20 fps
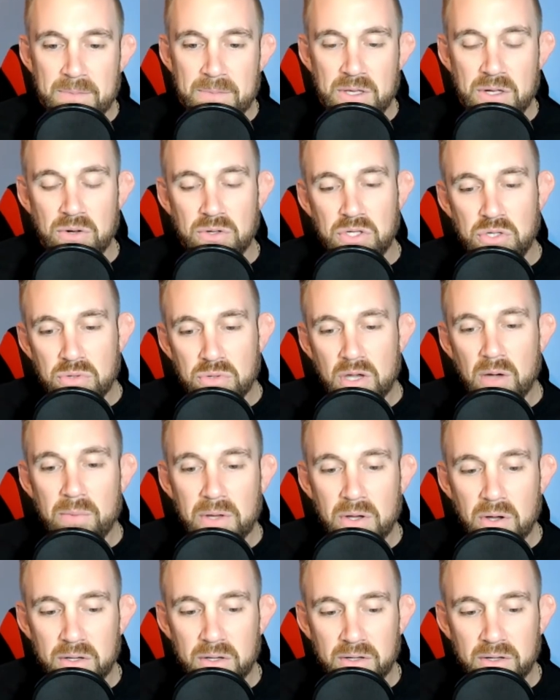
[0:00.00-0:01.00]
you know you
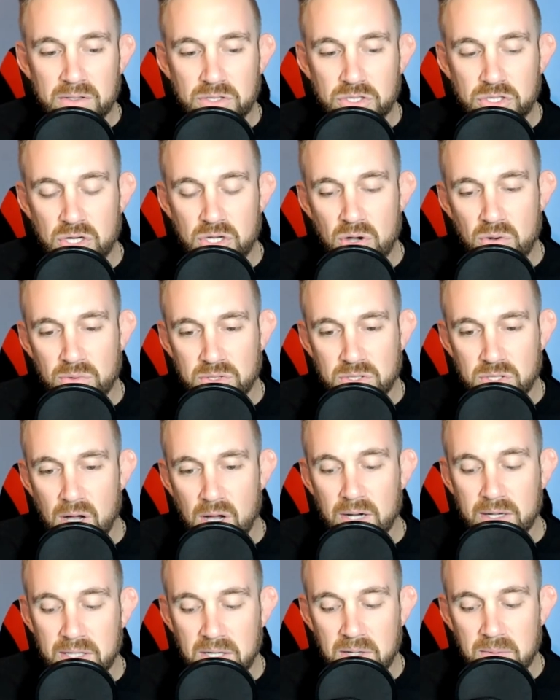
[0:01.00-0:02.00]
coming onto this show and
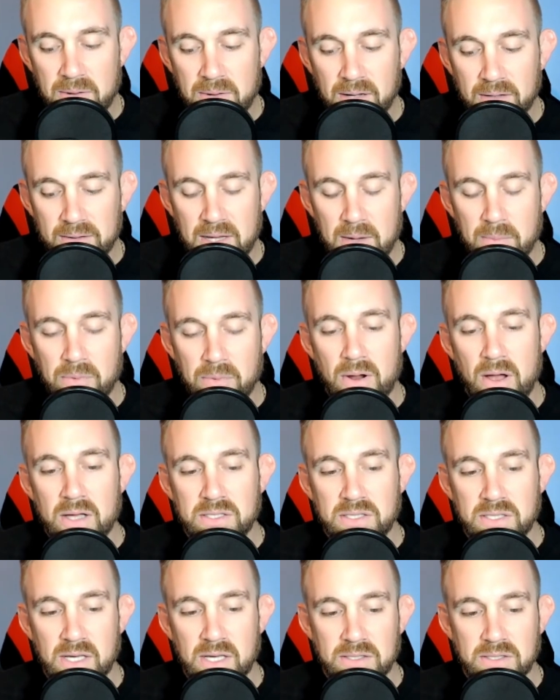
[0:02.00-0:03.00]
talking about that
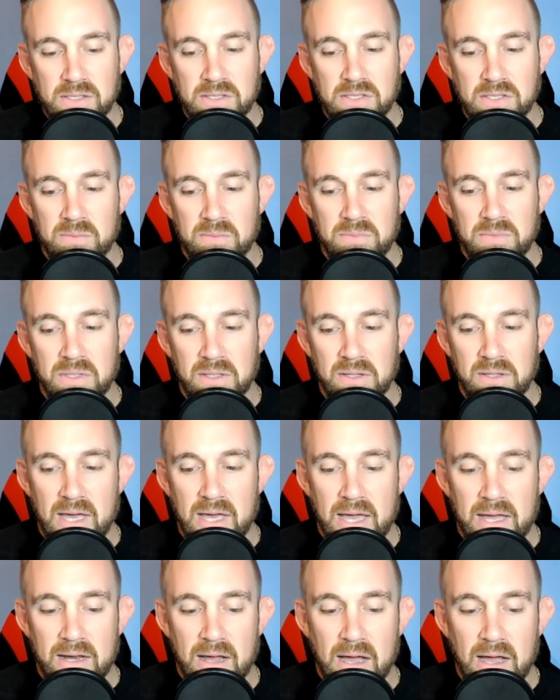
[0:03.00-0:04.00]
process is something that